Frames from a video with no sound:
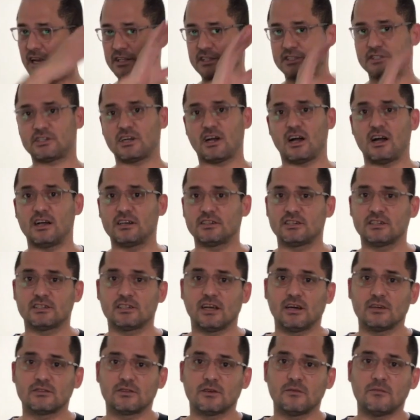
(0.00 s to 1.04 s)
it charges
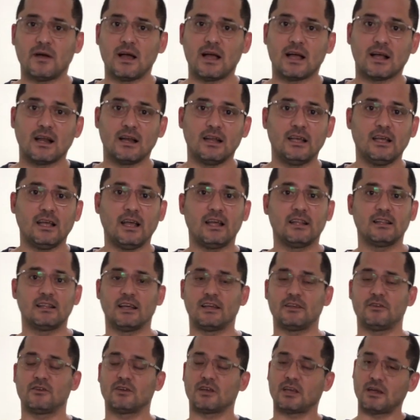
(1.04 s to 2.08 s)
automatically, and
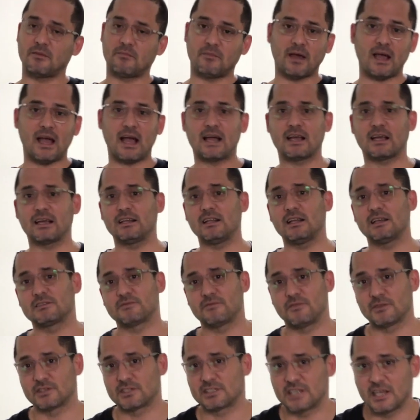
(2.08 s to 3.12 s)
then you keep it hanging. That's
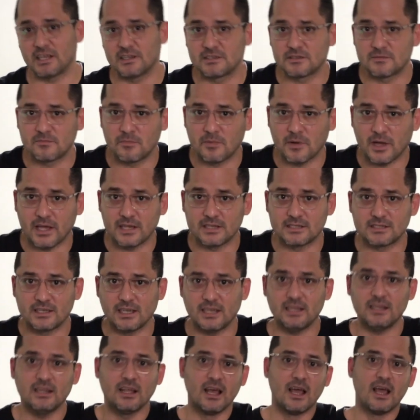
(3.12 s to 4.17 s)
for safe
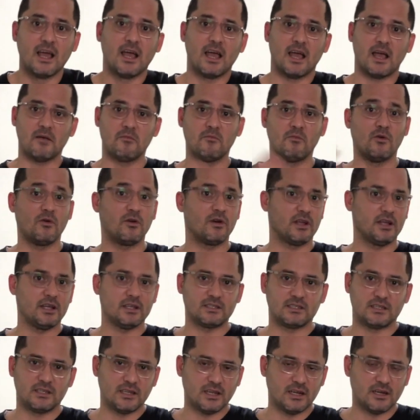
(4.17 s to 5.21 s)
spacing and more
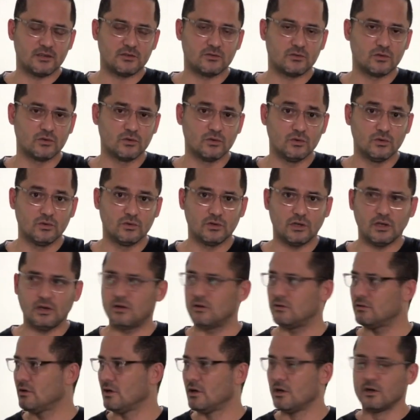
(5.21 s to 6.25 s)
easier to
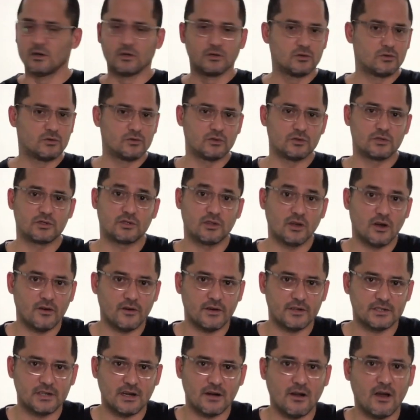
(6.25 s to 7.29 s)
to
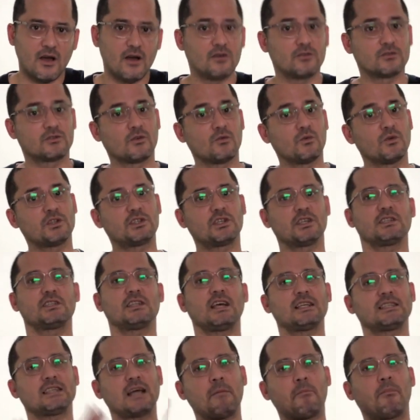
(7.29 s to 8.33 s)
storage around. So
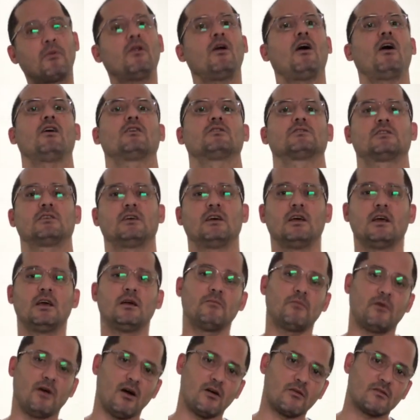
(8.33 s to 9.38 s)
that's a plus.
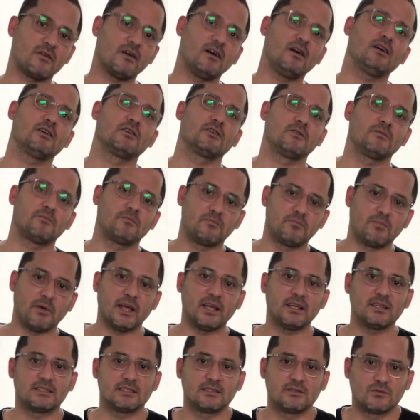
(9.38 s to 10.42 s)
But of course, it
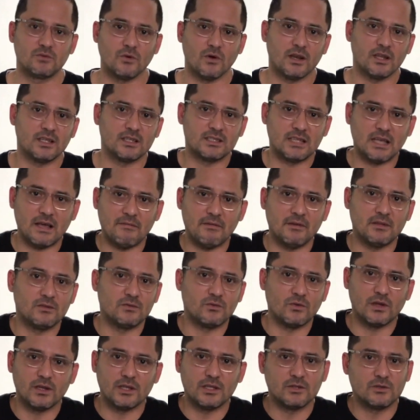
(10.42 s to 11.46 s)
pays
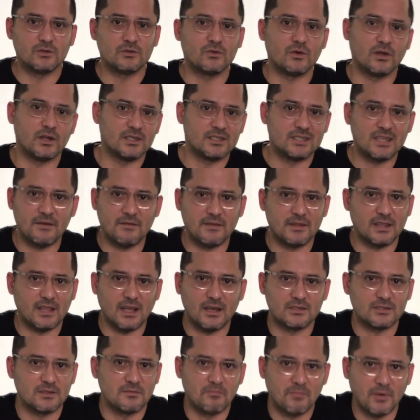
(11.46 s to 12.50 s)

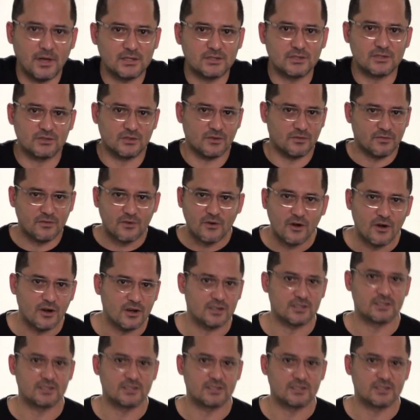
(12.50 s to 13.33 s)
27,000 pesos, of course.